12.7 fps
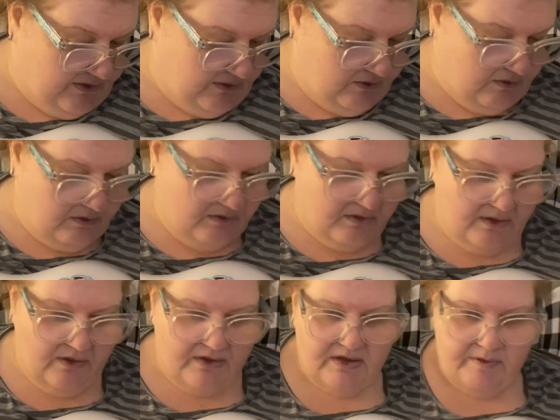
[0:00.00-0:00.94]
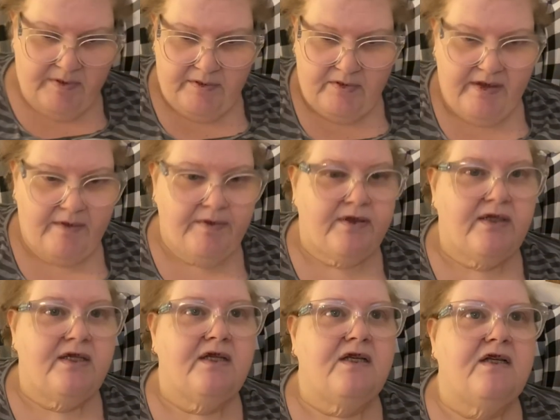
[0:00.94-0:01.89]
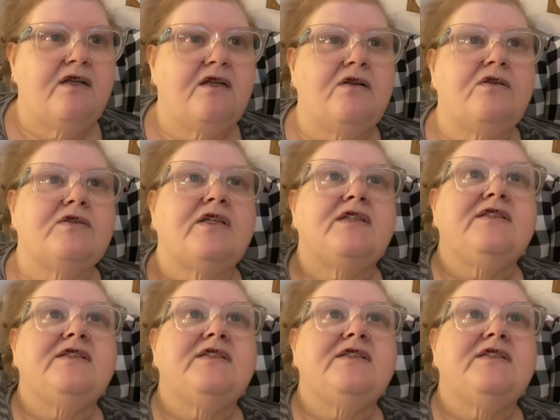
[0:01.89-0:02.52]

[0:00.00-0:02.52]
oh, I lost the bubble wrap. Hold on a